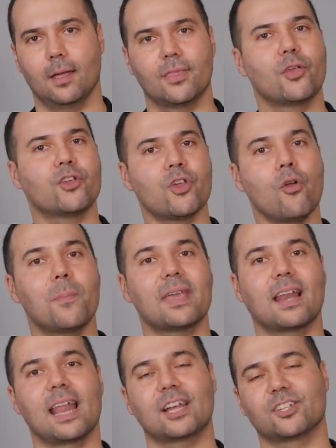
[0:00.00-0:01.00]
There are
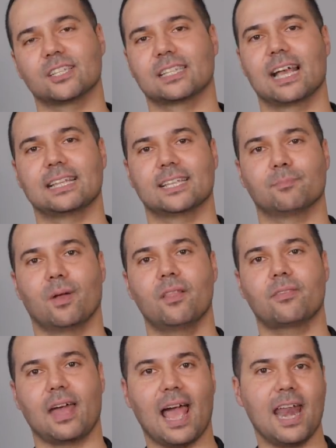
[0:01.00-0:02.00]
European elections later this
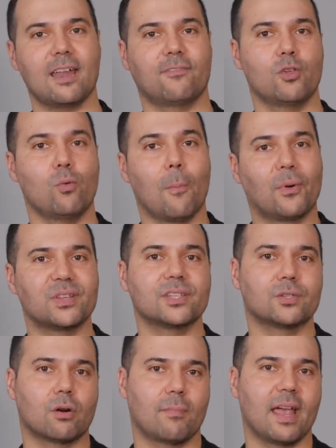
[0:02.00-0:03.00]
month, and if you want Britain
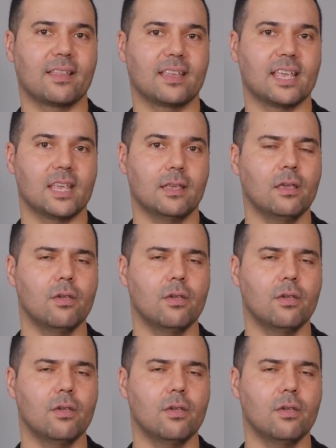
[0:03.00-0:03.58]
to remain in the E